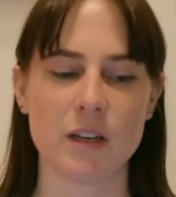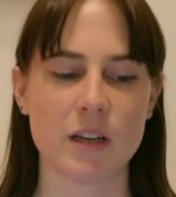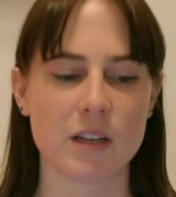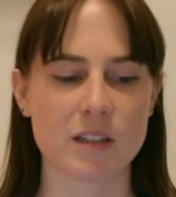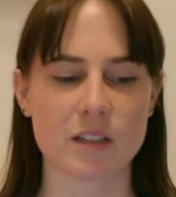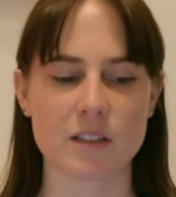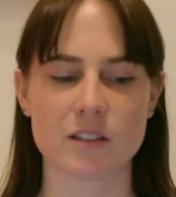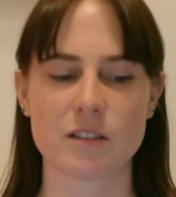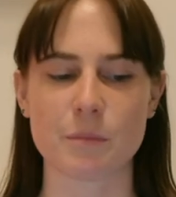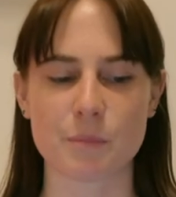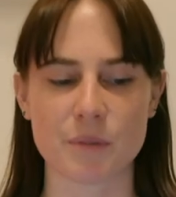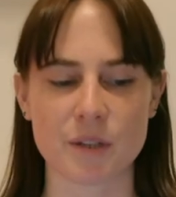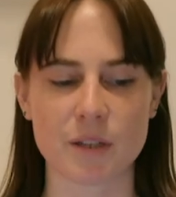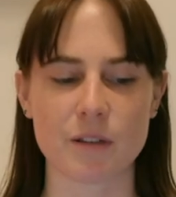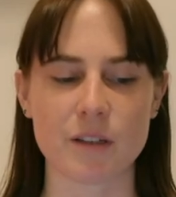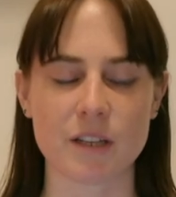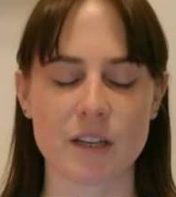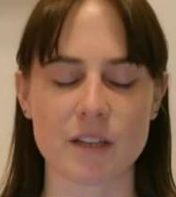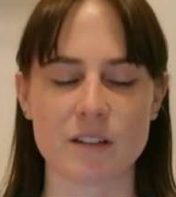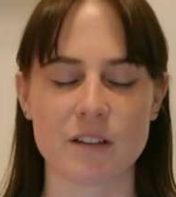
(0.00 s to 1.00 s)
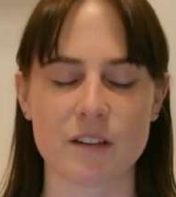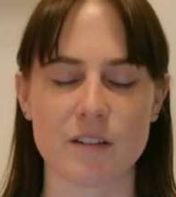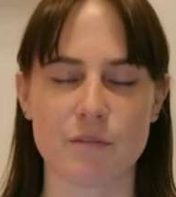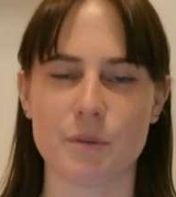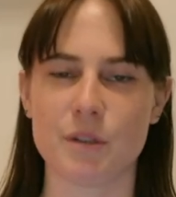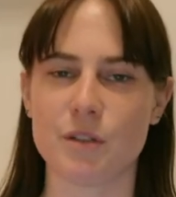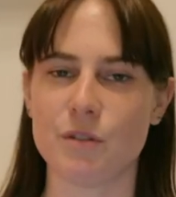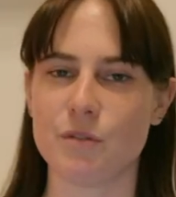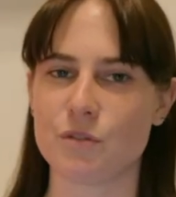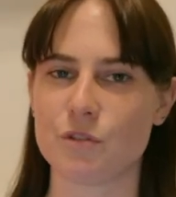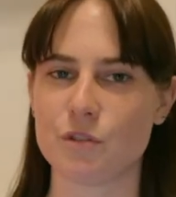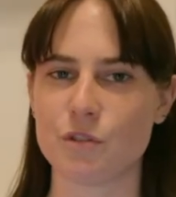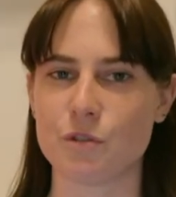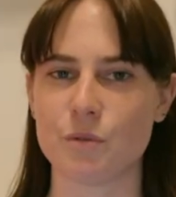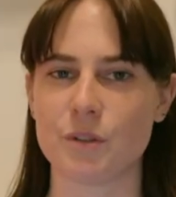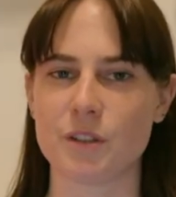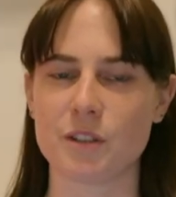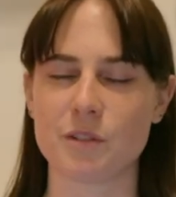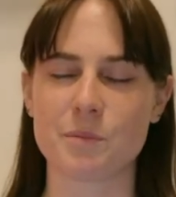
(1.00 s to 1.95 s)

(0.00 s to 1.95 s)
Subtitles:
And that's something, again, that I've been used to doing,